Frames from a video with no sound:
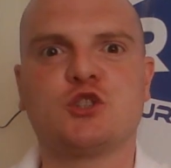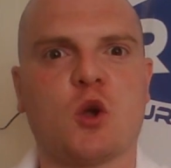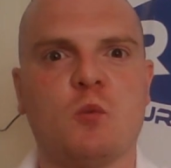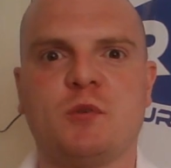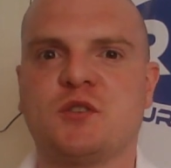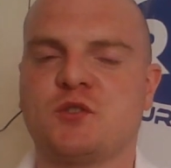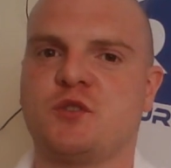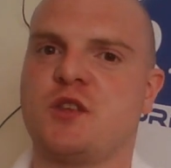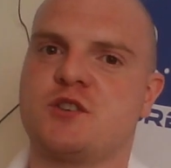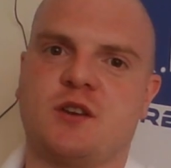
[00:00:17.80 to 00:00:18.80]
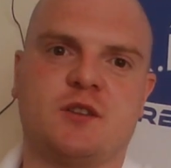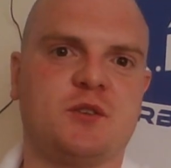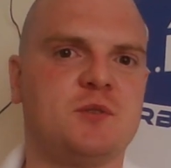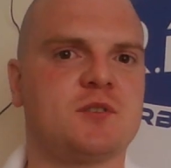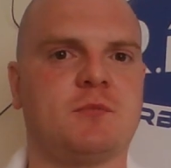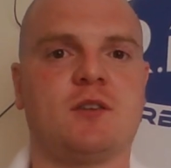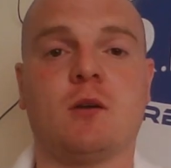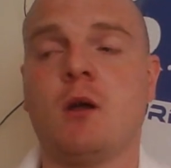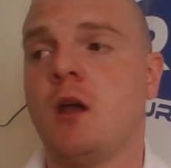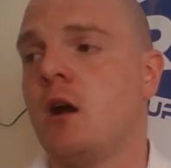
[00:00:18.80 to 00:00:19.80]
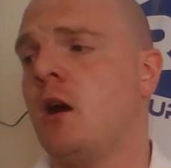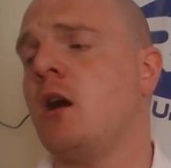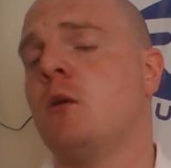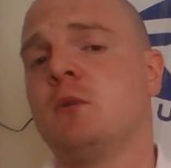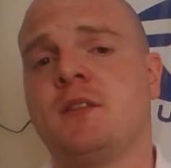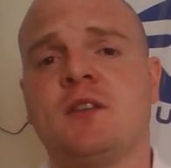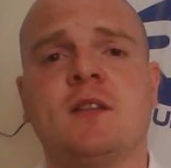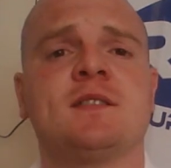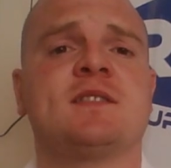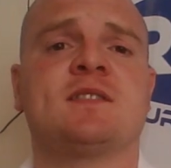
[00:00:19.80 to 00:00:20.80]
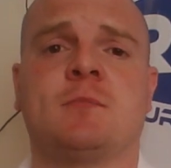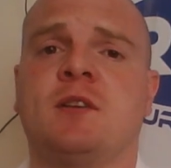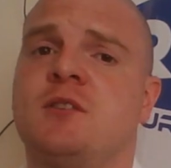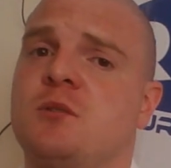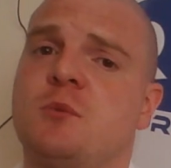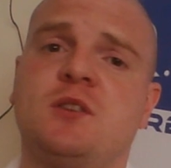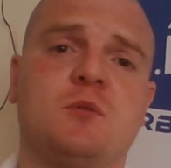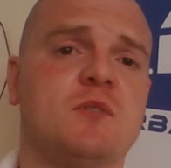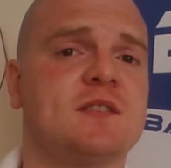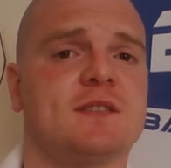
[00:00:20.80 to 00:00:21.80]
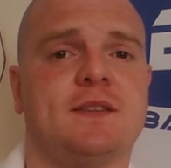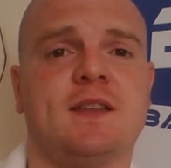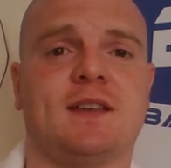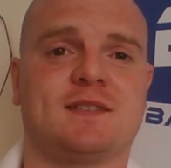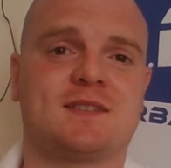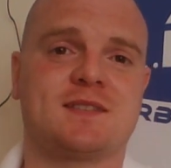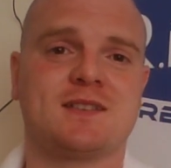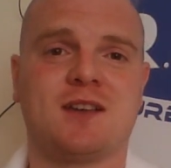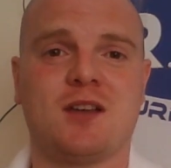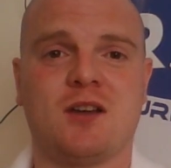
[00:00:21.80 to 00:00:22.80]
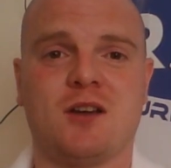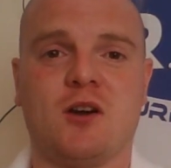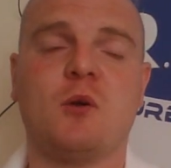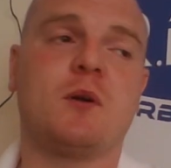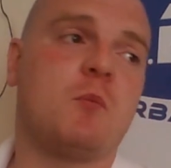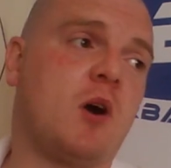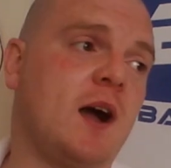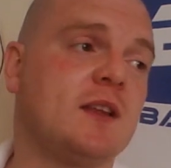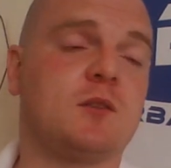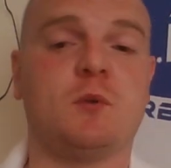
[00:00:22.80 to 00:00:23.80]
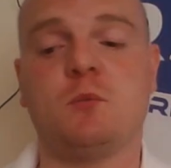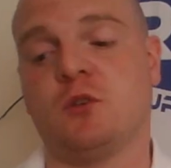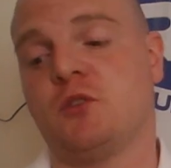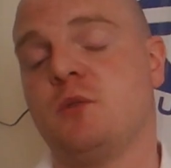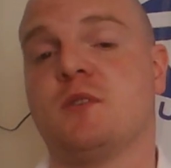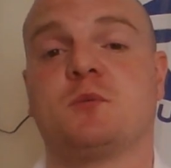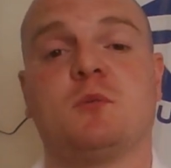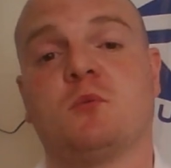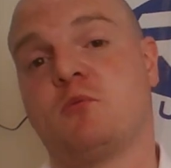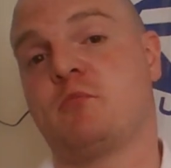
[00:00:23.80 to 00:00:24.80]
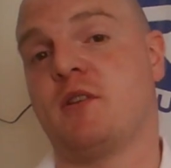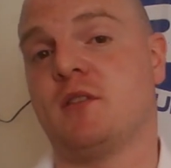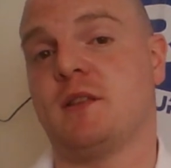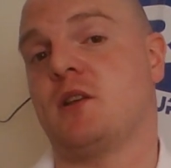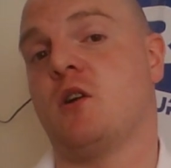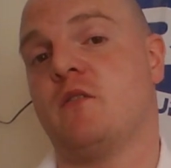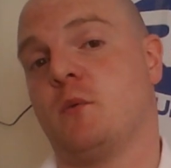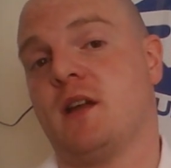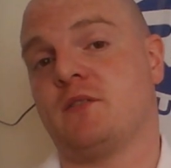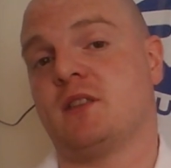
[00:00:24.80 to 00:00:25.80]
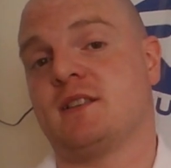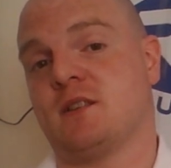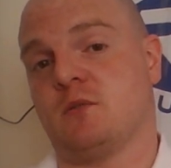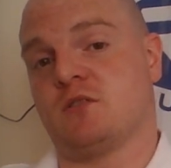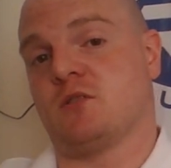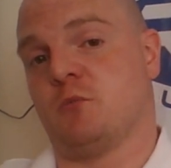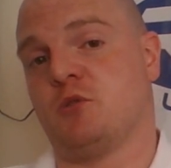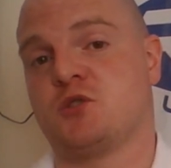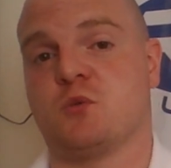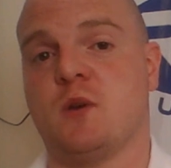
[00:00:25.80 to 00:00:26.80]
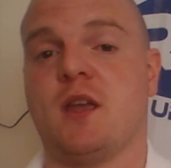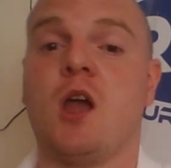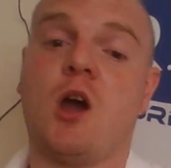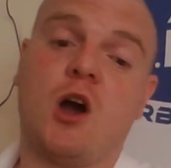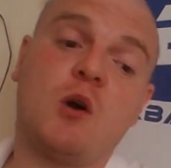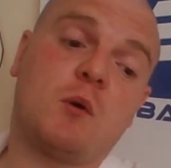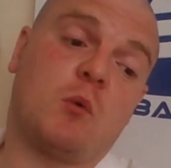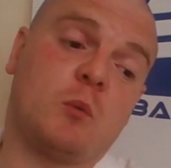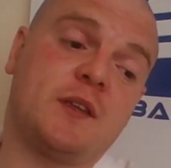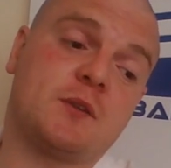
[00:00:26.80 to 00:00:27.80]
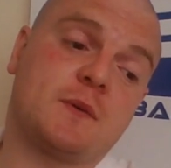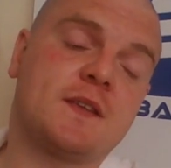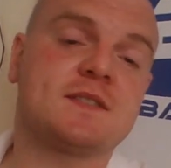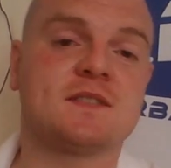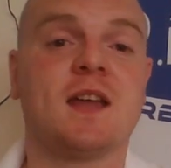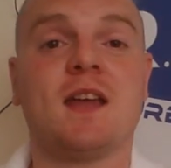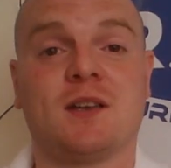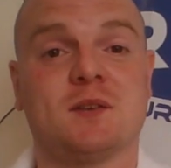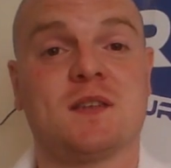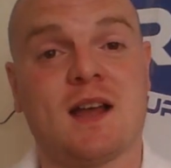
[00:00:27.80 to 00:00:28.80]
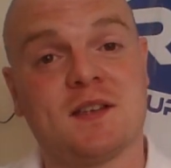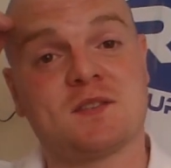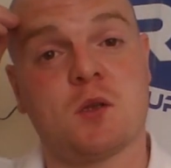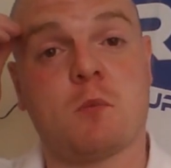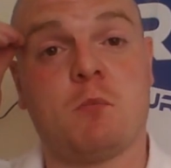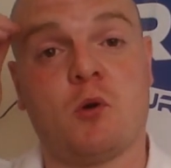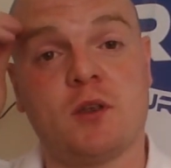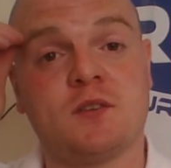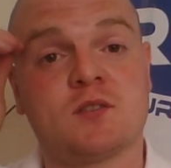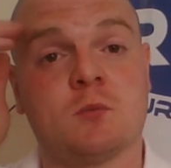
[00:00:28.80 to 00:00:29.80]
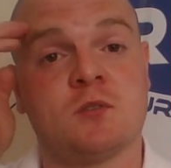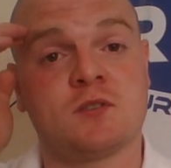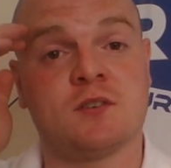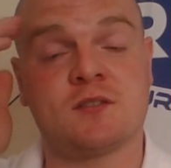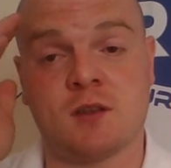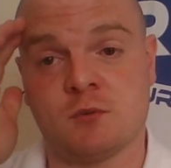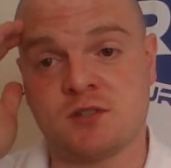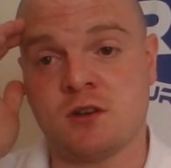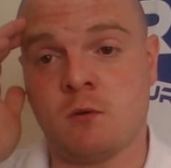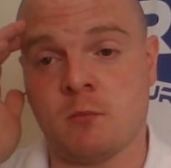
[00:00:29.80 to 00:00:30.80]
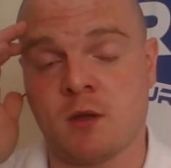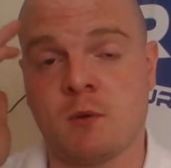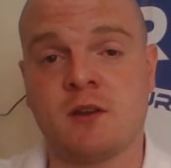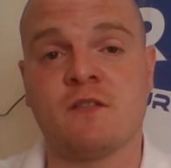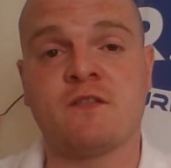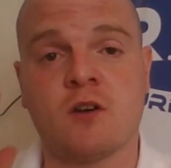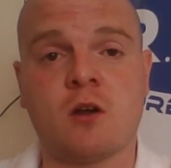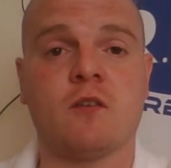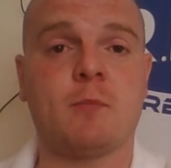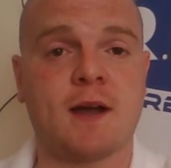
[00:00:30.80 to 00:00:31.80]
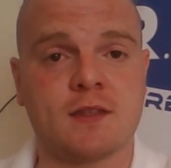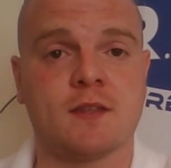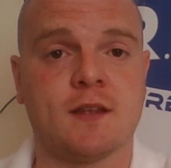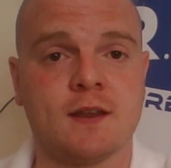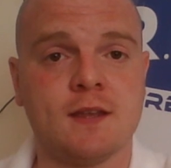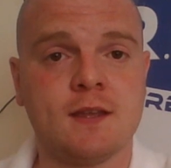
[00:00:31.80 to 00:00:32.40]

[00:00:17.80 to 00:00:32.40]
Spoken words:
don't be stood there trying to do something, go, oh, well, in the other system I do, we do this like this. Oh, in what I do, we wouldn't do this. We would bring the leg over. We have the legs out and sort of push away. Oh, well, what we do in this is, because at a certain point, someone's going to say, well, do you know what, mate? Why don't you fuck off back then?